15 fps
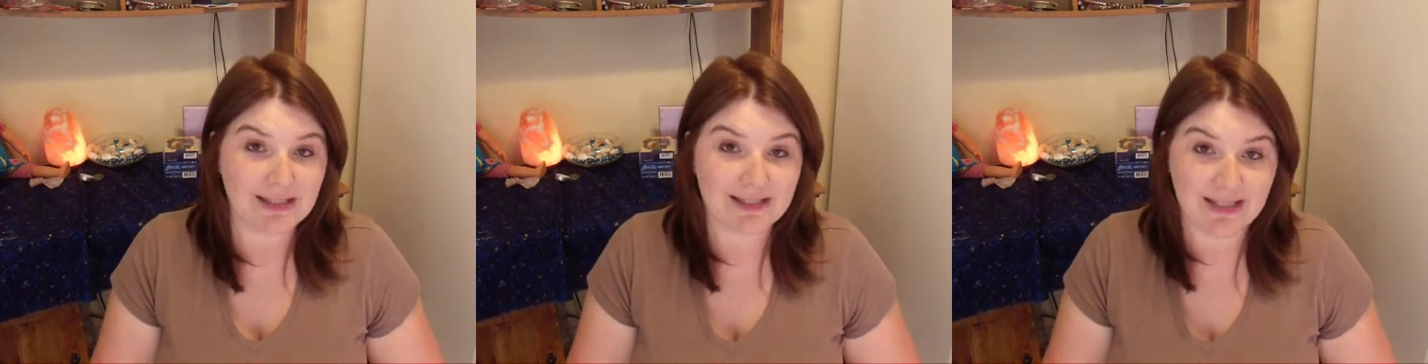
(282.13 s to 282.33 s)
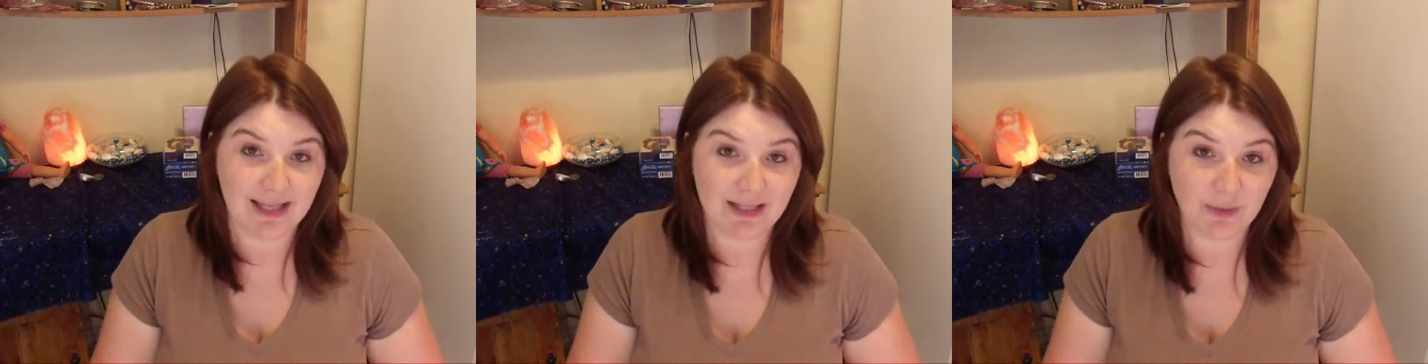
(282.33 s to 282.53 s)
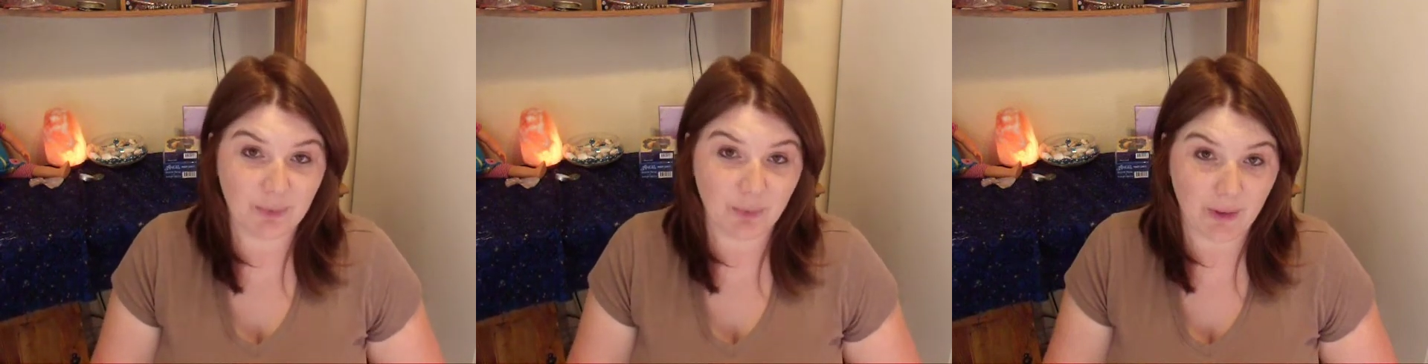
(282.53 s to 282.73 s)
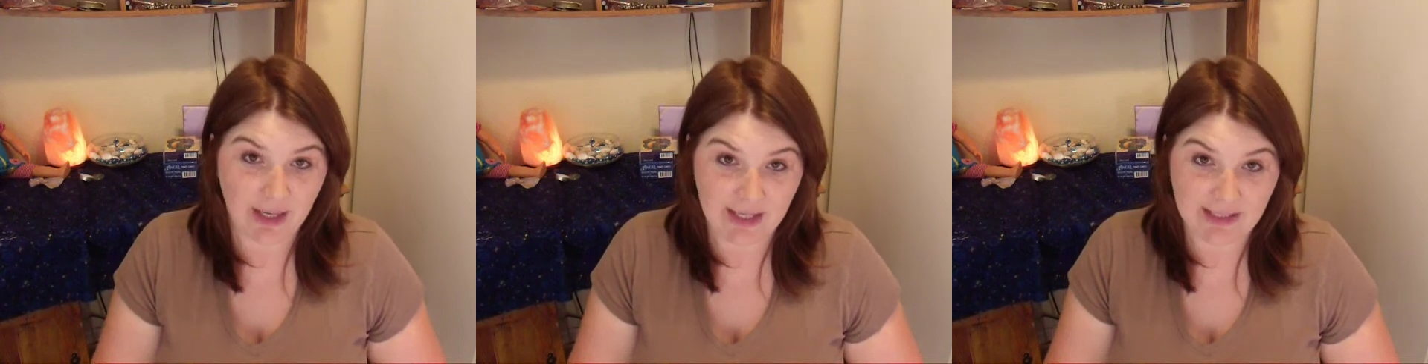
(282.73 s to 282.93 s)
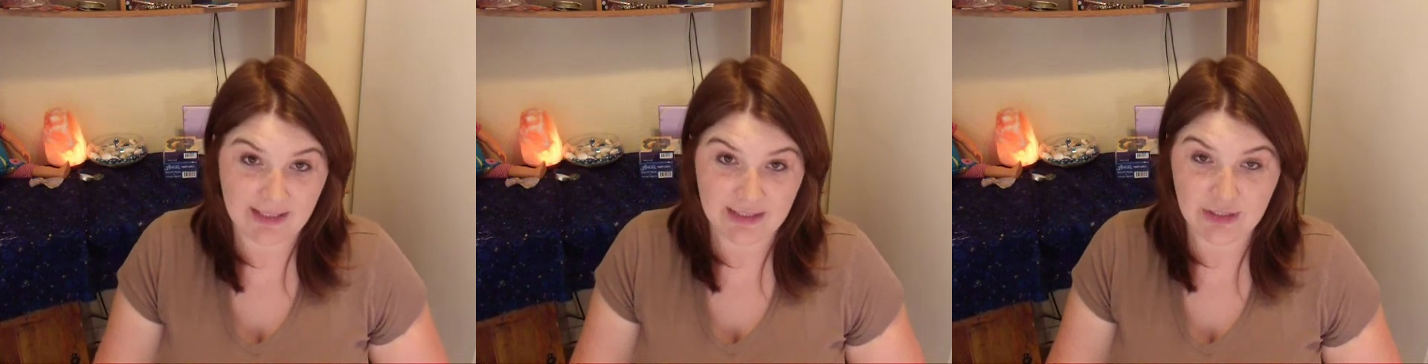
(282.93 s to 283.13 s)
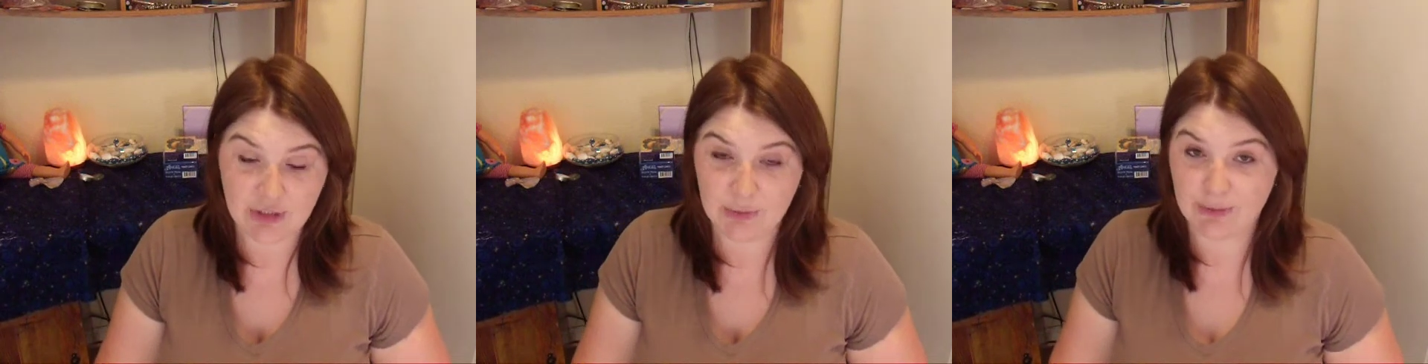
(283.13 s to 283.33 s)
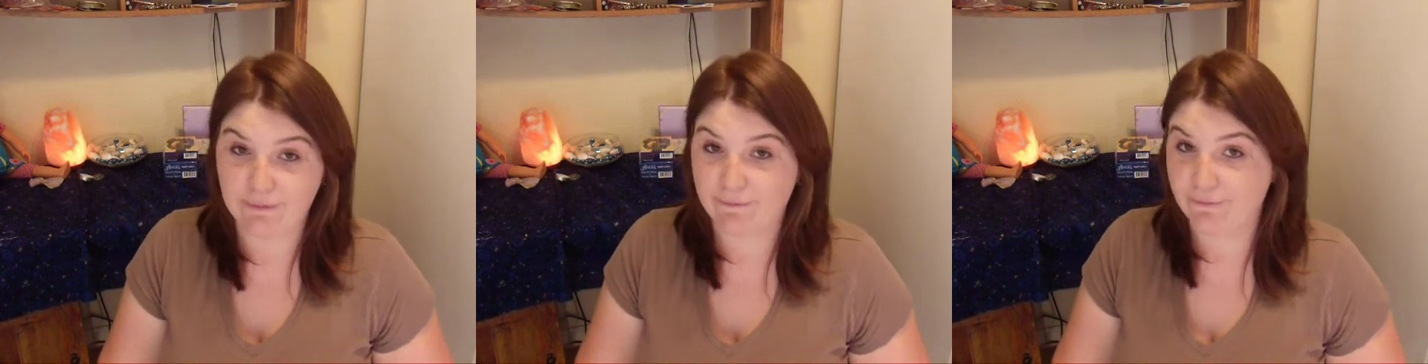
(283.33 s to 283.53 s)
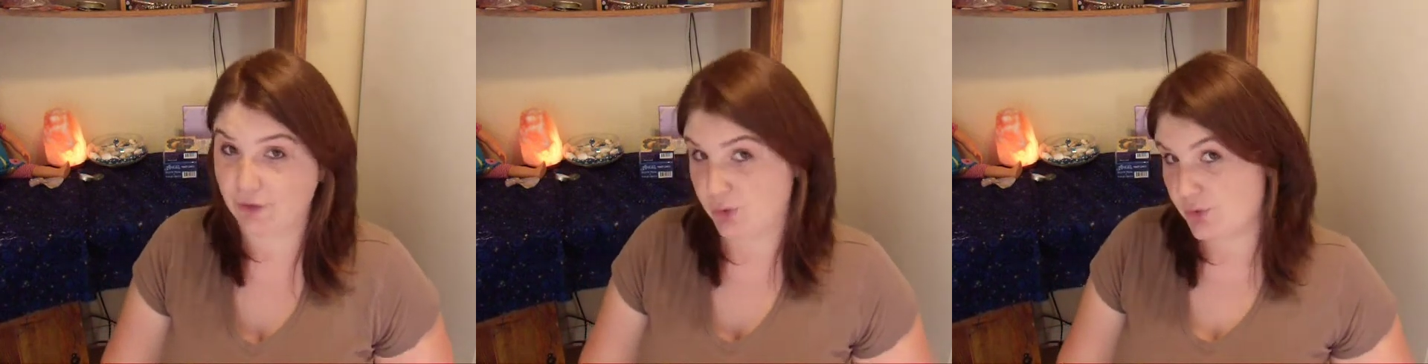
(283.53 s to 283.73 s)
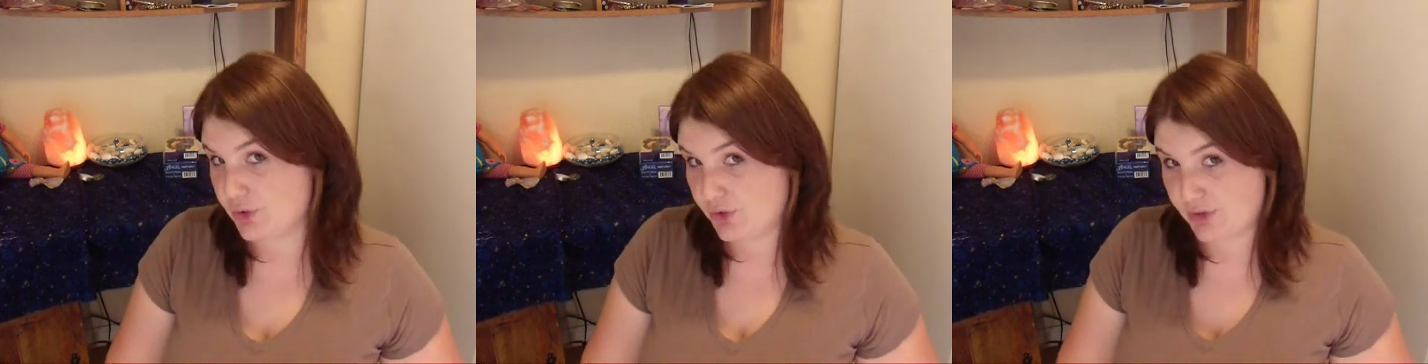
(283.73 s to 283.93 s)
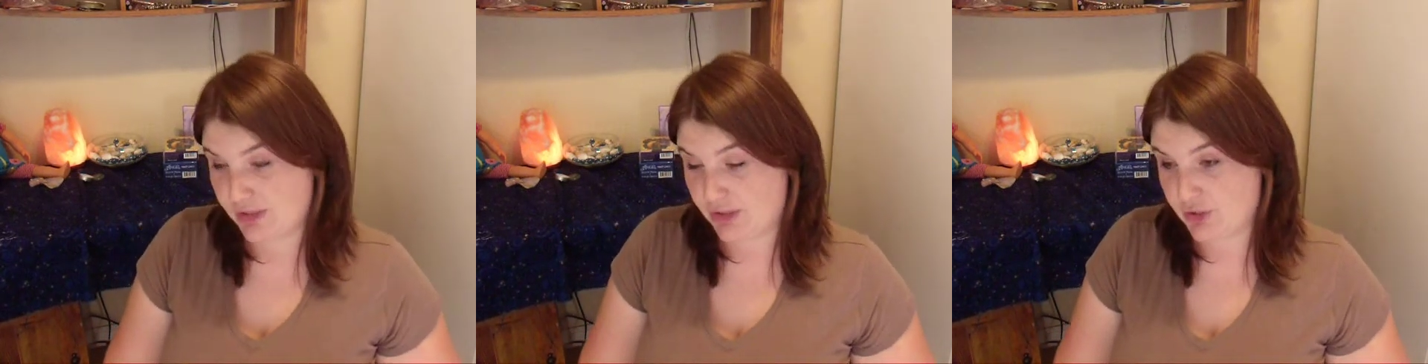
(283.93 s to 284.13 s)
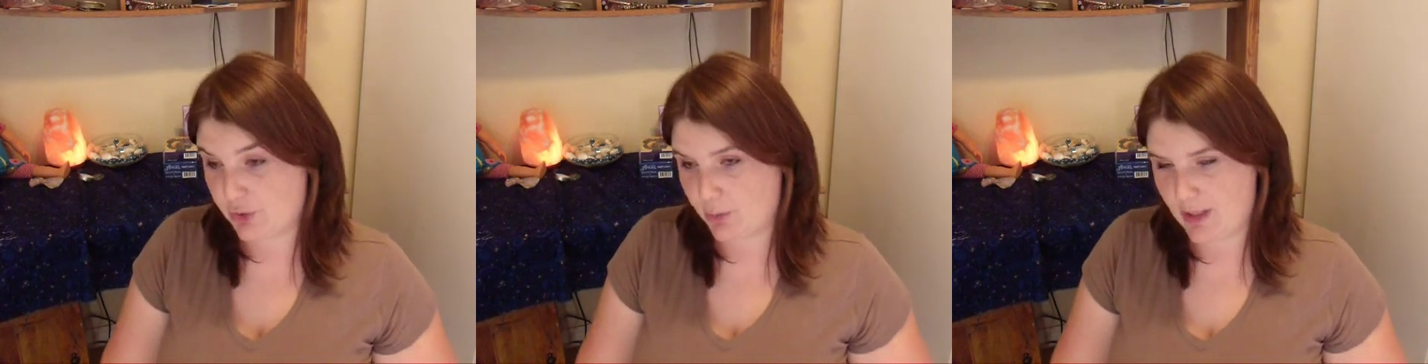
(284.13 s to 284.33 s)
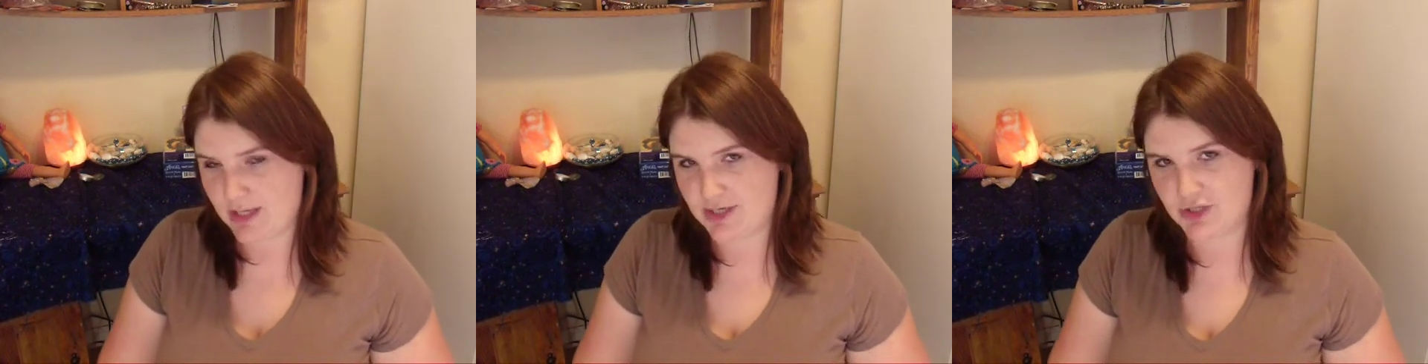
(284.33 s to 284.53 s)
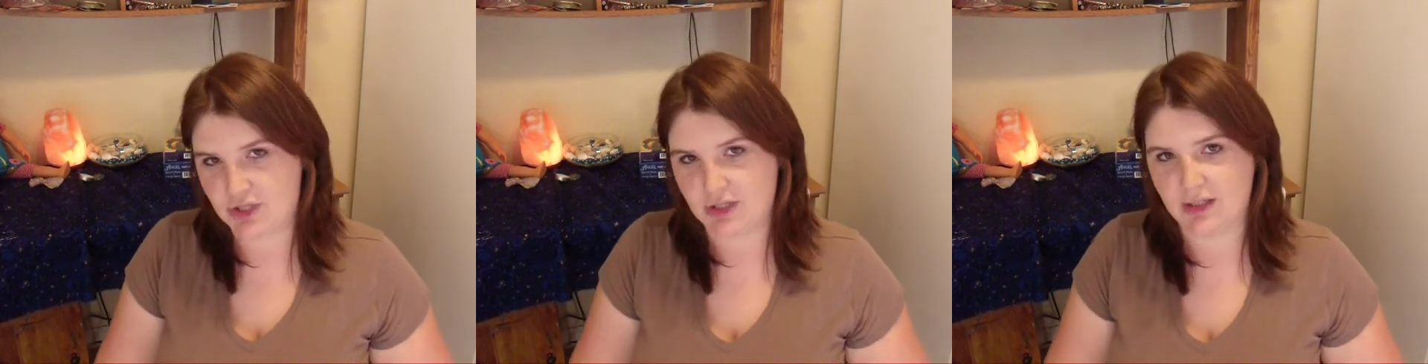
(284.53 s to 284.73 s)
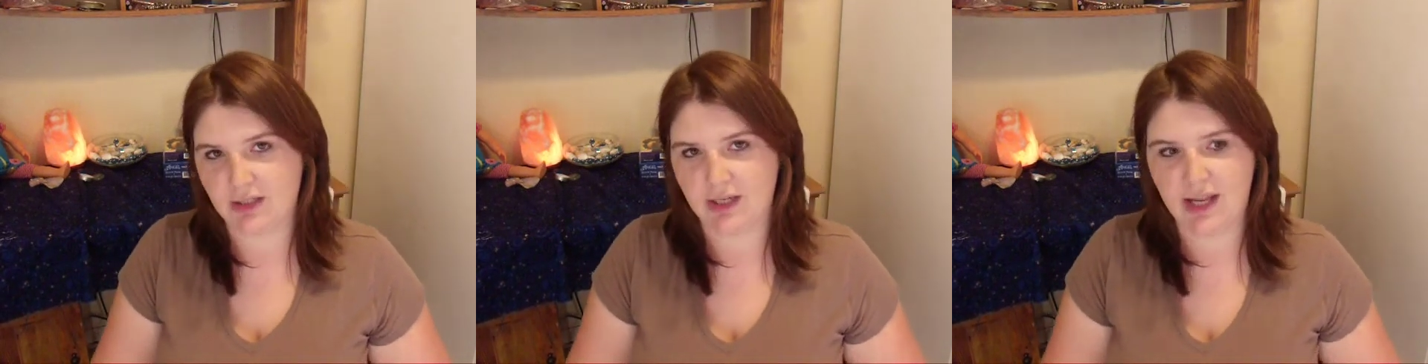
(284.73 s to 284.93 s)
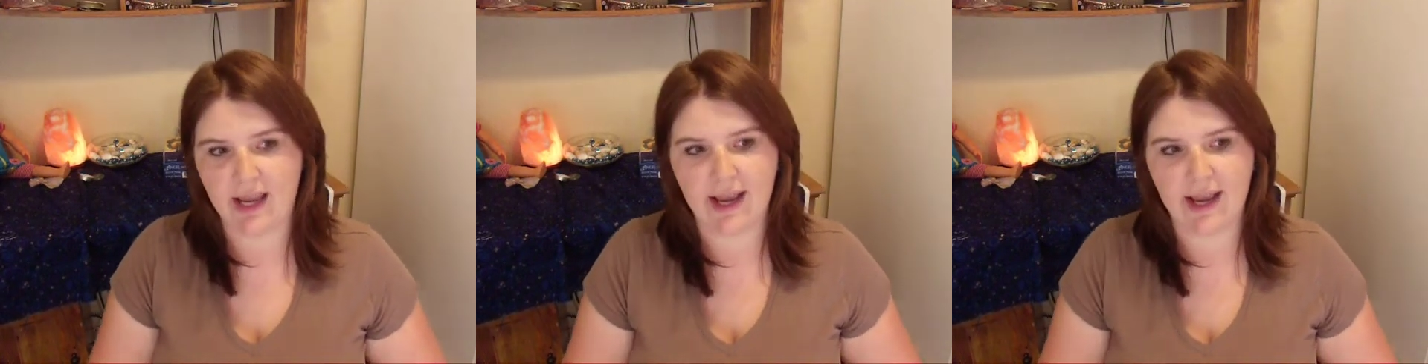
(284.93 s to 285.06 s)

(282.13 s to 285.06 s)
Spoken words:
send Reiki to a future situation